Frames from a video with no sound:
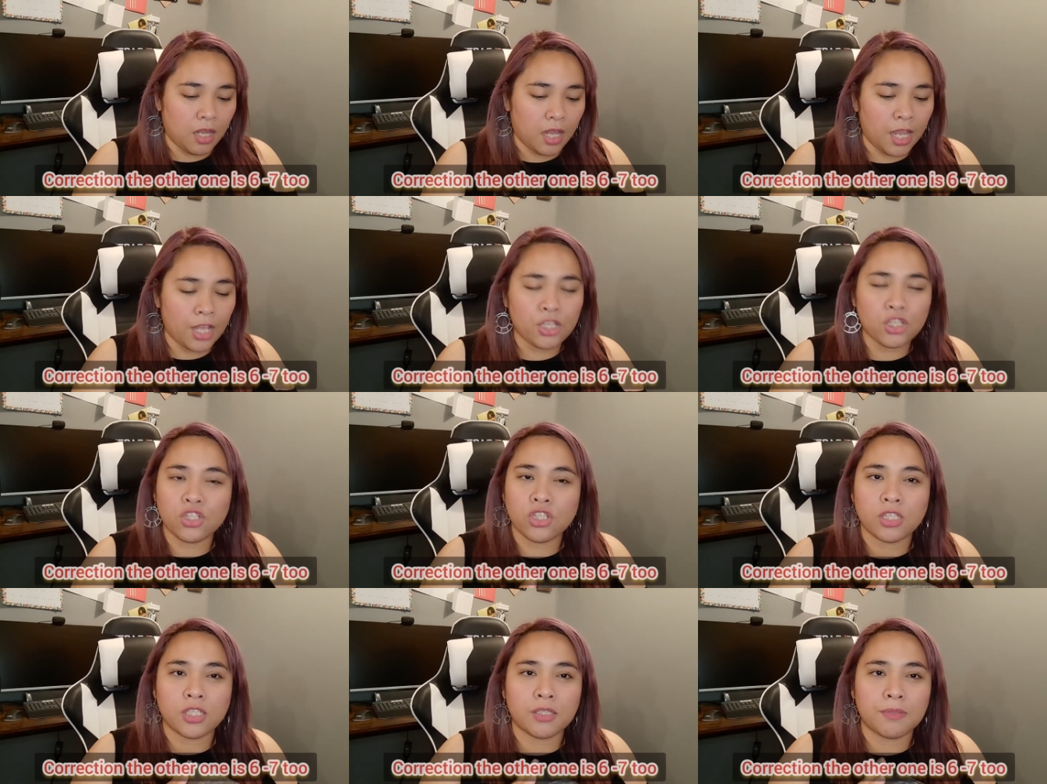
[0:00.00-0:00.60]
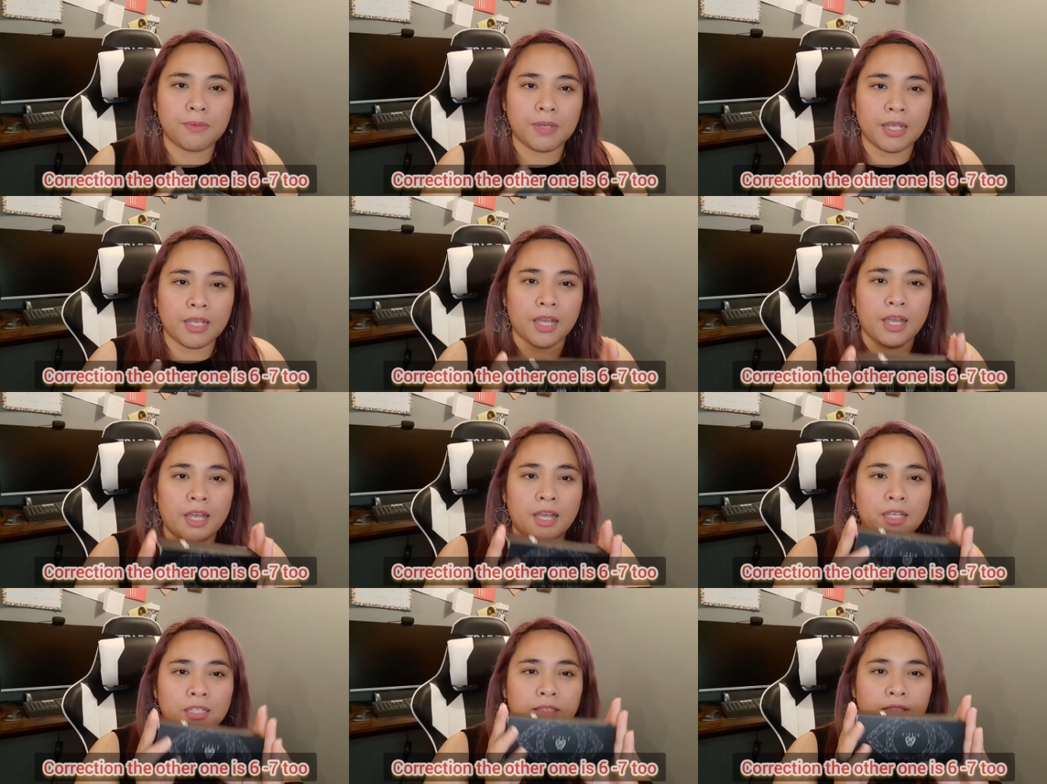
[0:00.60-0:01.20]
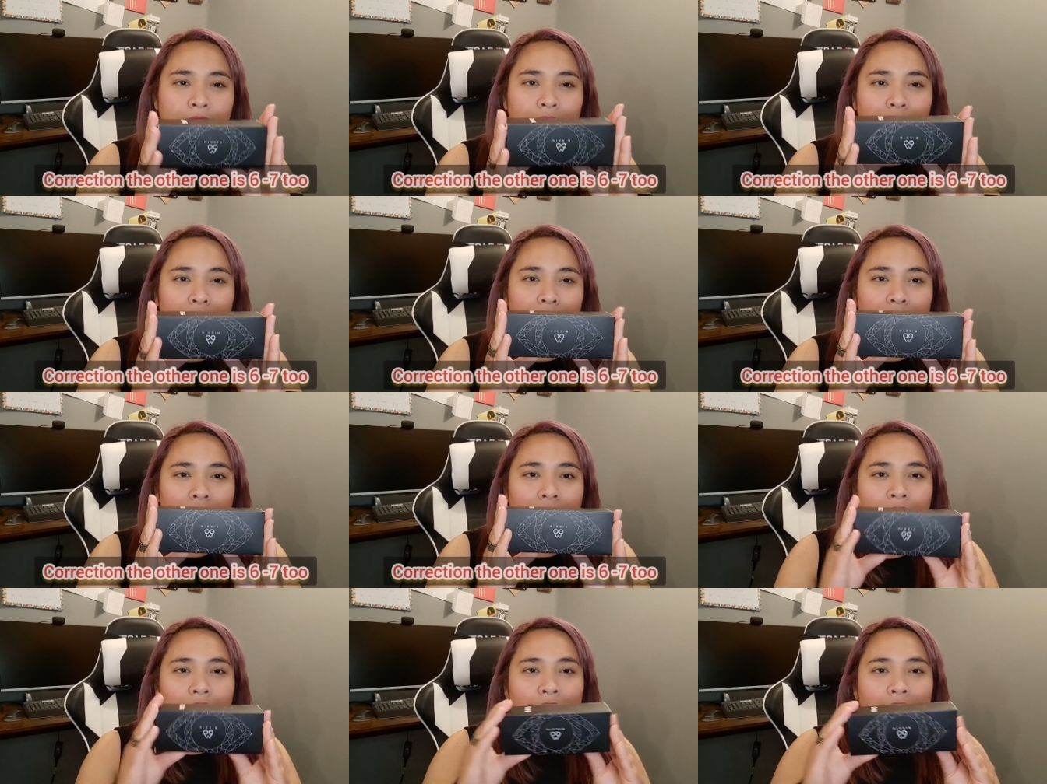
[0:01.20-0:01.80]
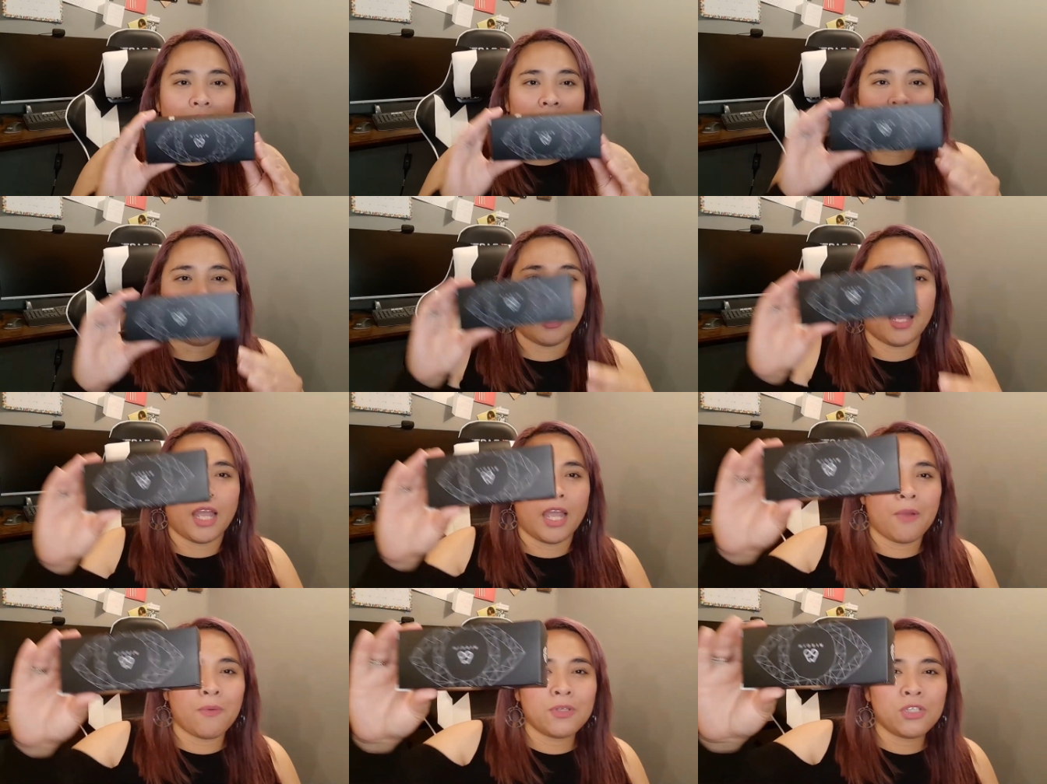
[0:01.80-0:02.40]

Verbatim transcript: it's just because it